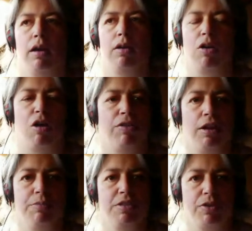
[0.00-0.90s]
Golf
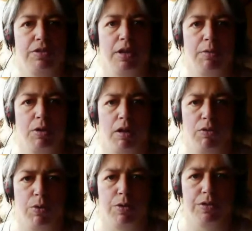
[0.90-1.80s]
clubs, for example, golf
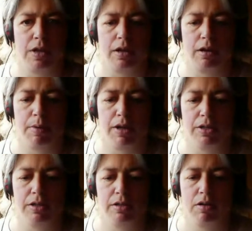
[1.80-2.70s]
courses, I could
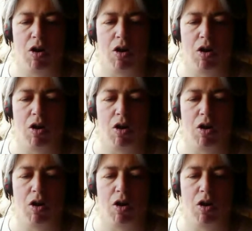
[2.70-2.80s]
imagine.